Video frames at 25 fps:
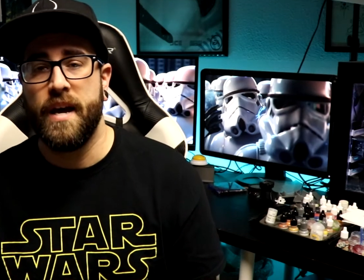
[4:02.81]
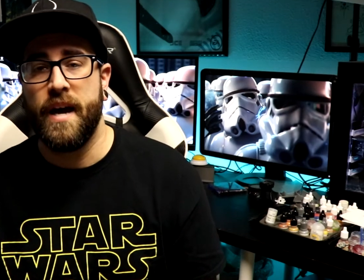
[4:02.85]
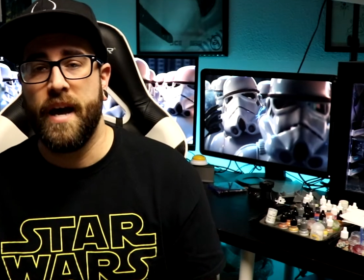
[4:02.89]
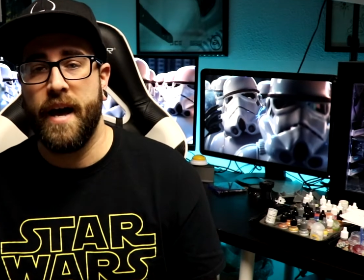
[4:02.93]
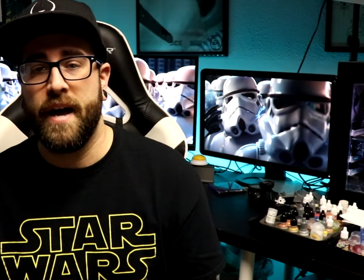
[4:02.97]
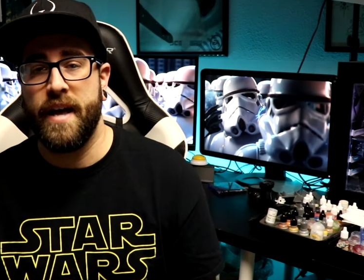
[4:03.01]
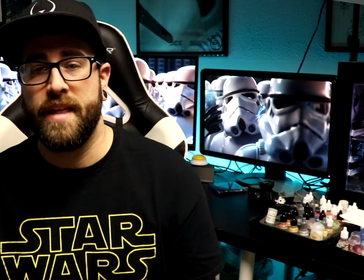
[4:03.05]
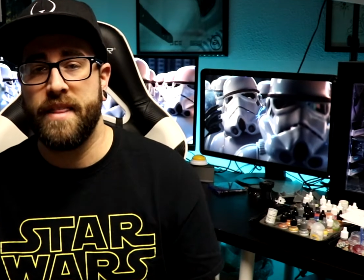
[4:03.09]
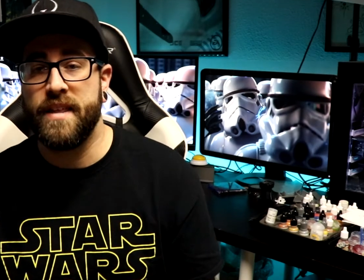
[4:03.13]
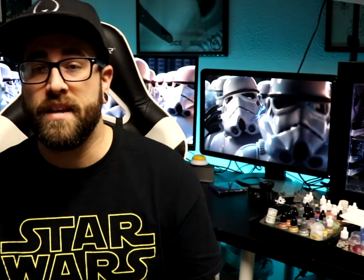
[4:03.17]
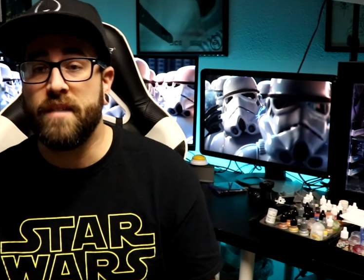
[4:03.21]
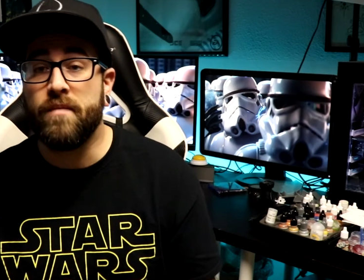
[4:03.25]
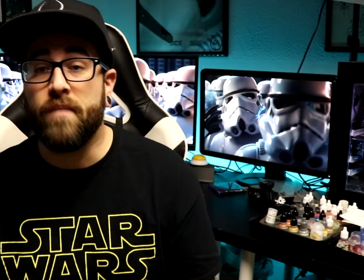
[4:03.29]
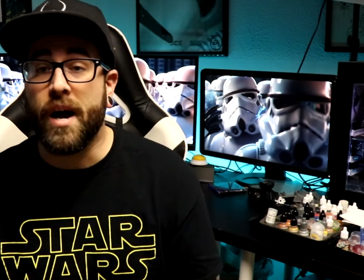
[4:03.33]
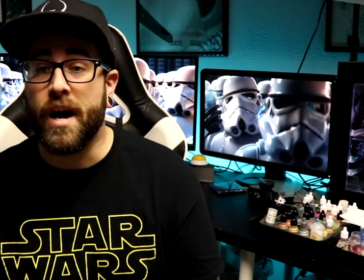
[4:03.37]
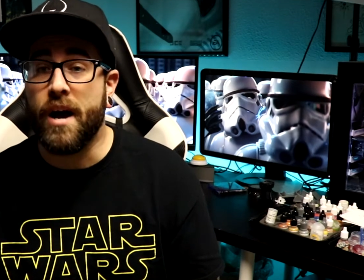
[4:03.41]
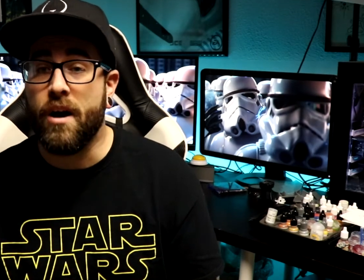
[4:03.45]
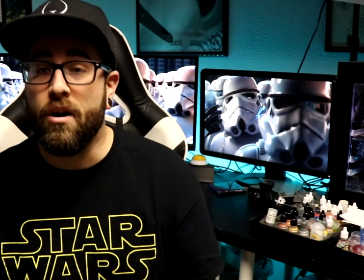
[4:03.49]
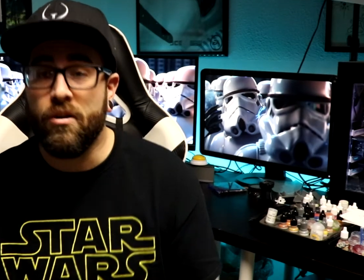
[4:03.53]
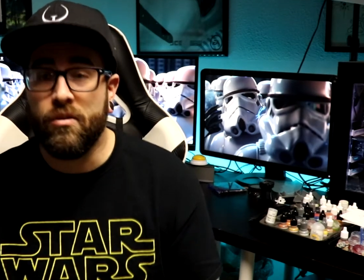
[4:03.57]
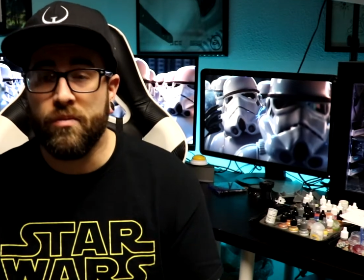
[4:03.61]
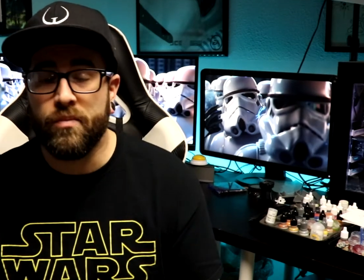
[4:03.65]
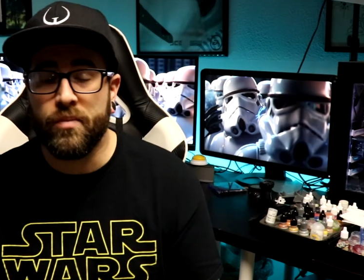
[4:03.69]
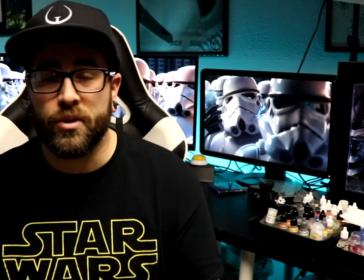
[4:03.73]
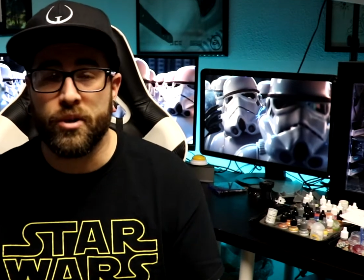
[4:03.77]
and then my
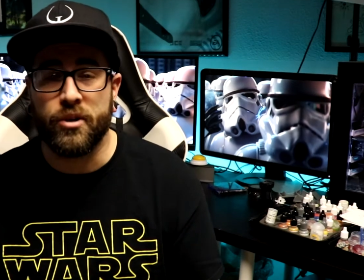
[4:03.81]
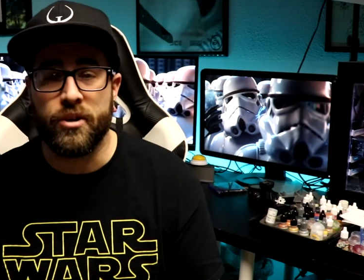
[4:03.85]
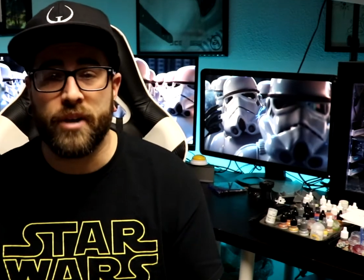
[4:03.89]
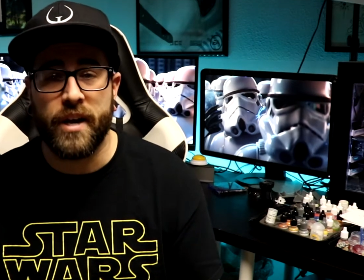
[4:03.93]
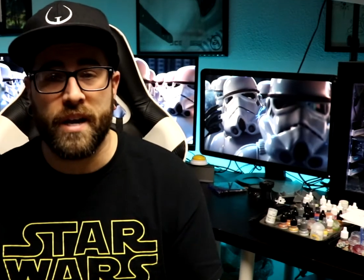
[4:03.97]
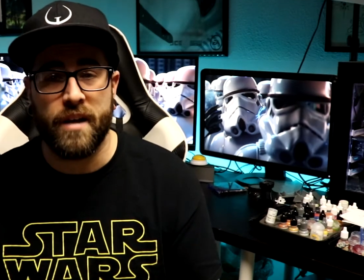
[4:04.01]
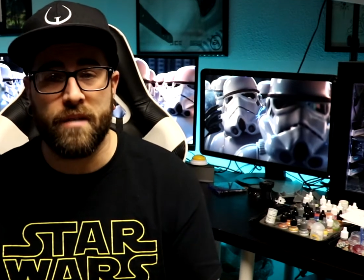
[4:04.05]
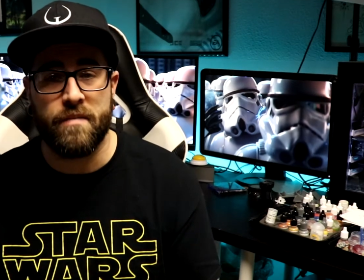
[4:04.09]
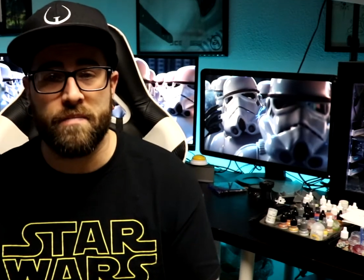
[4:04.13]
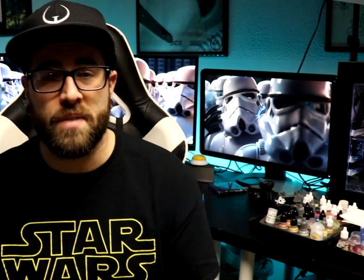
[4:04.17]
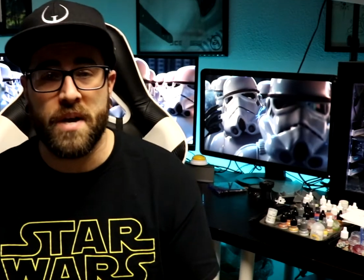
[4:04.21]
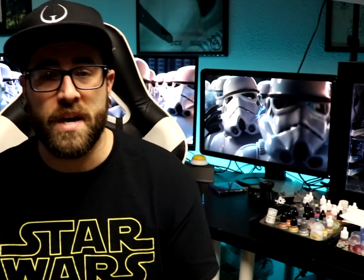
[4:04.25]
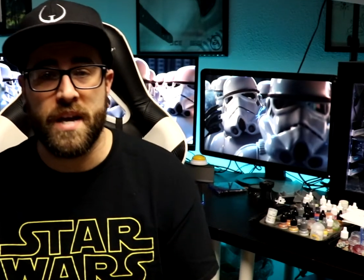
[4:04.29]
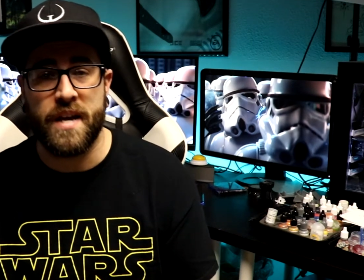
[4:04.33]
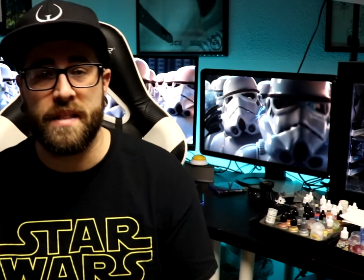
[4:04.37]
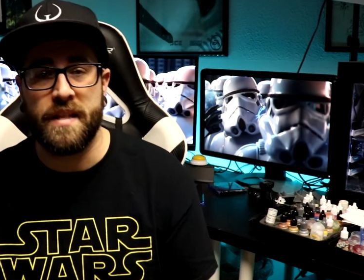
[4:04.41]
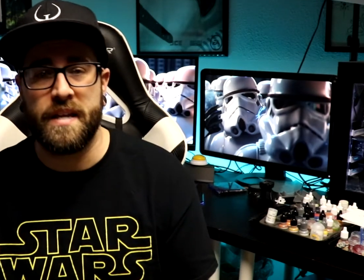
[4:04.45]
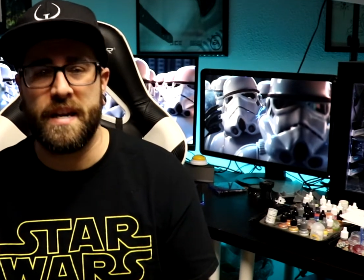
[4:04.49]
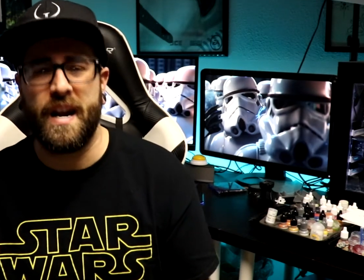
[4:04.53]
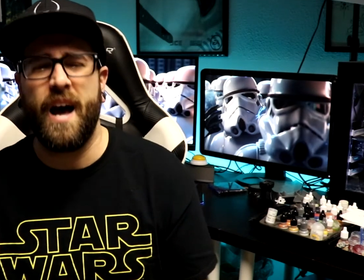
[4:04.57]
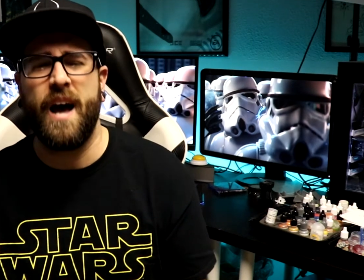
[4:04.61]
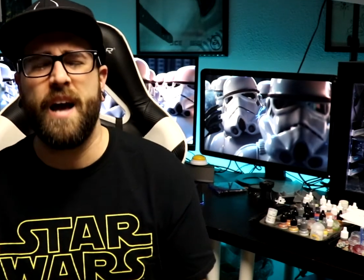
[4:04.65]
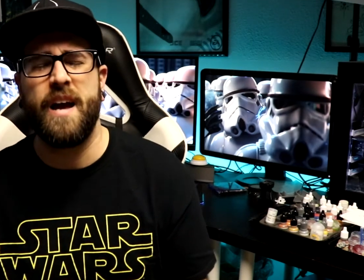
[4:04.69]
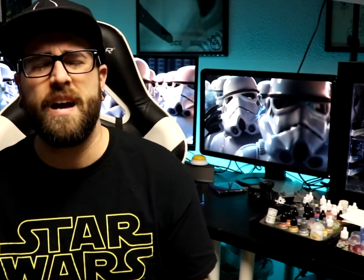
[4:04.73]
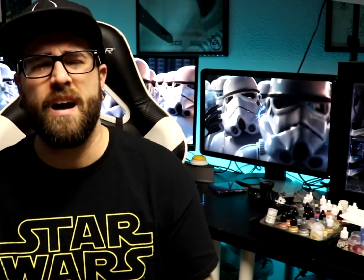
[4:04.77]
Homebrew campaign,
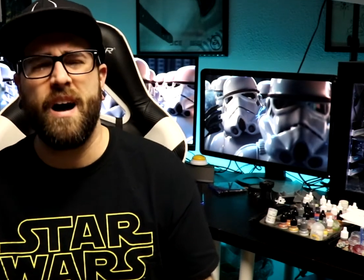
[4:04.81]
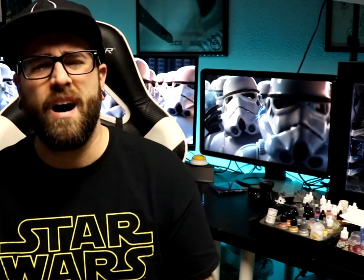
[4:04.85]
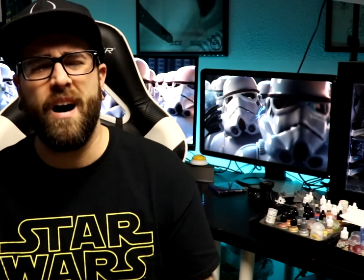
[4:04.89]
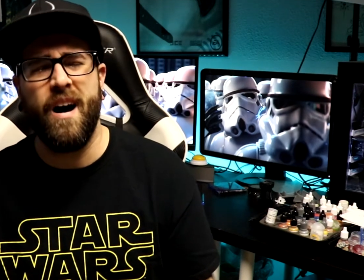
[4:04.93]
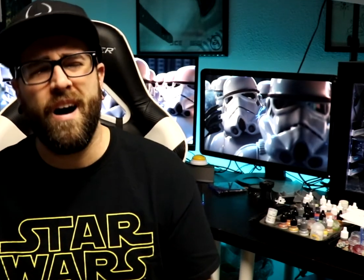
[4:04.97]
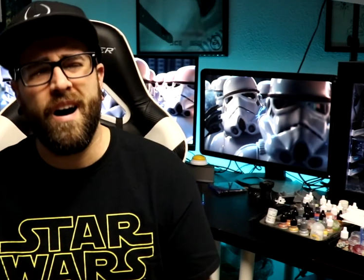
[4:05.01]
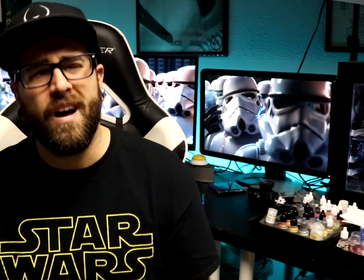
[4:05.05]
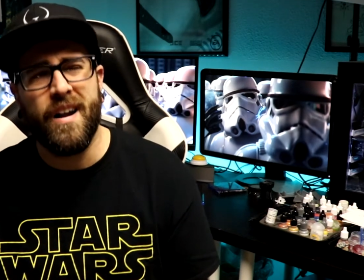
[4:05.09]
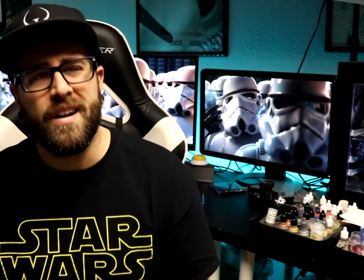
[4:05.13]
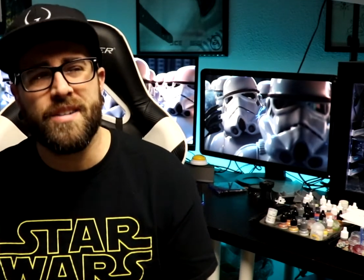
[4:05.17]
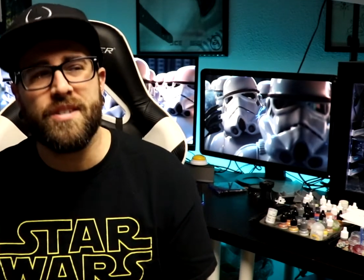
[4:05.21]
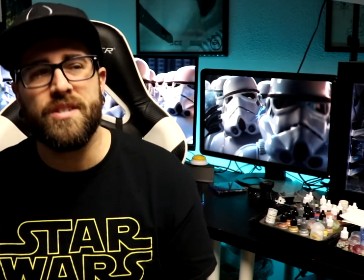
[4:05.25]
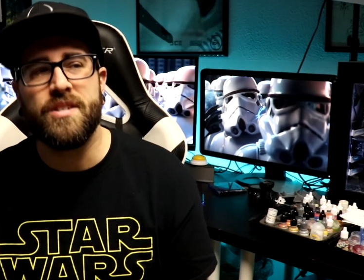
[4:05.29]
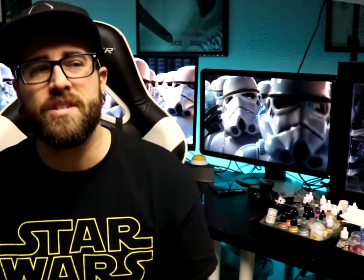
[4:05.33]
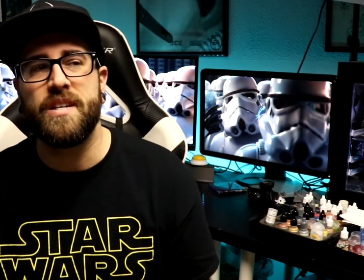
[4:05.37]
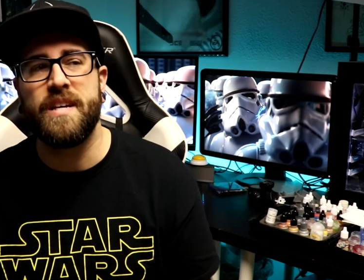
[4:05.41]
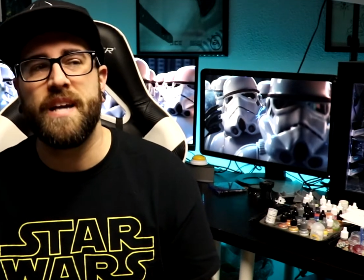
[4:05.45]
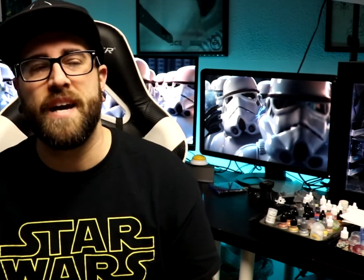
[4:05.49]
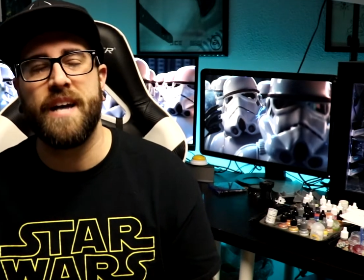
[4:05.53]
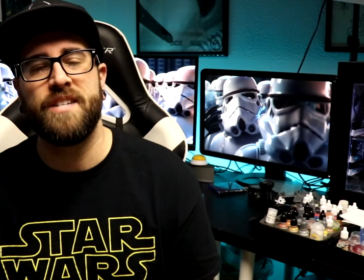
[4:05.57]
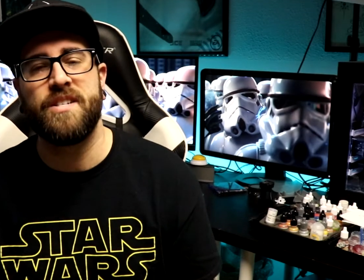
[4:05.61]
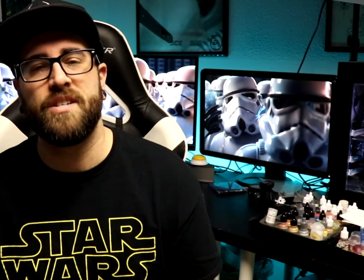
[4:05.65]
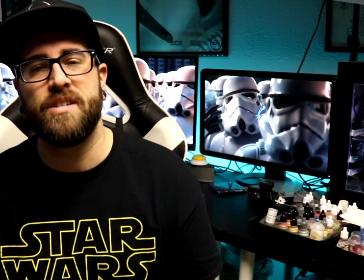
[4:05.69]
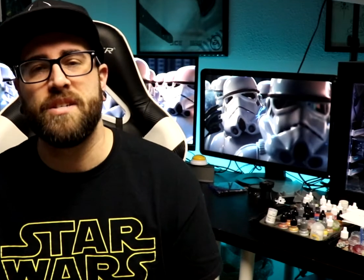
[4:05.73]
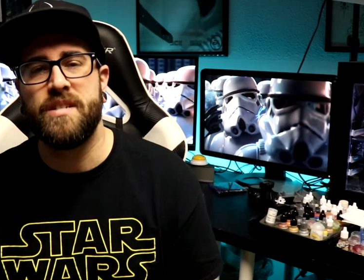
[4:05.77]
that I honestly,
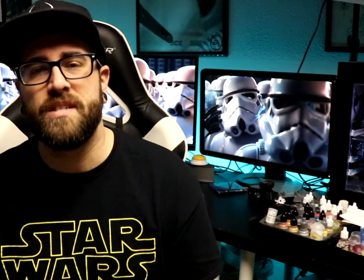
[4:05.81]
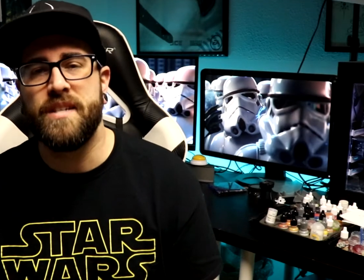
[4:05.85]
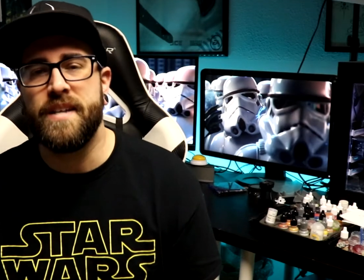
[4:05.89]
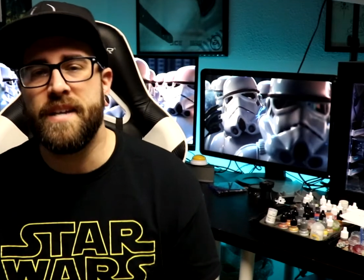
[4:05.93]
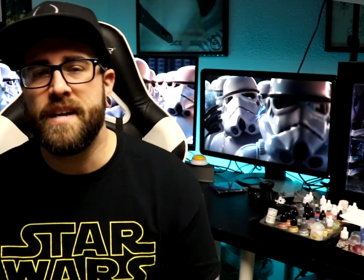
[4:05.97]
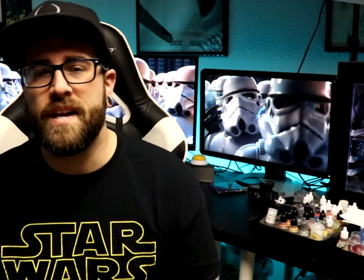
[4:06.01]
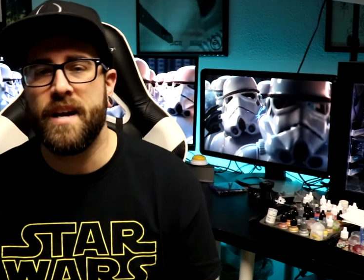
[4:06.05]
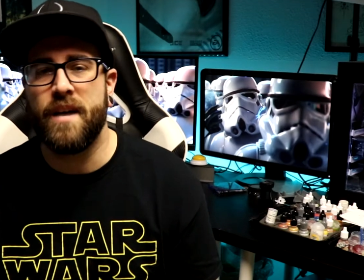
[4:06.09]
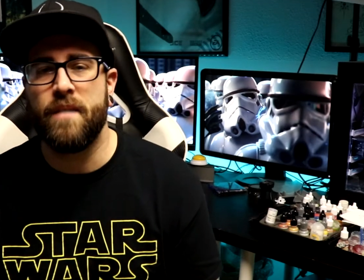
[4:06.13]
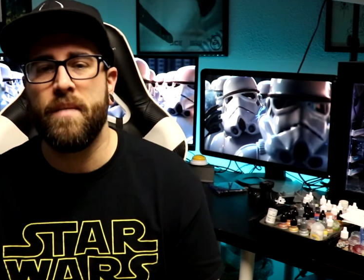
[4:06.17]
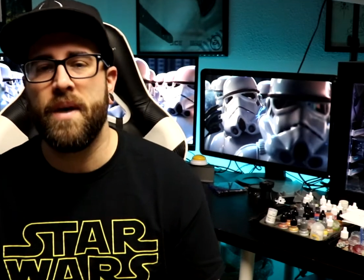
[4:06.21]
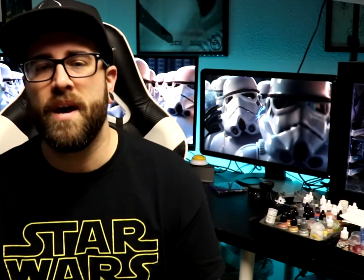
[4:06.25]
as a DM,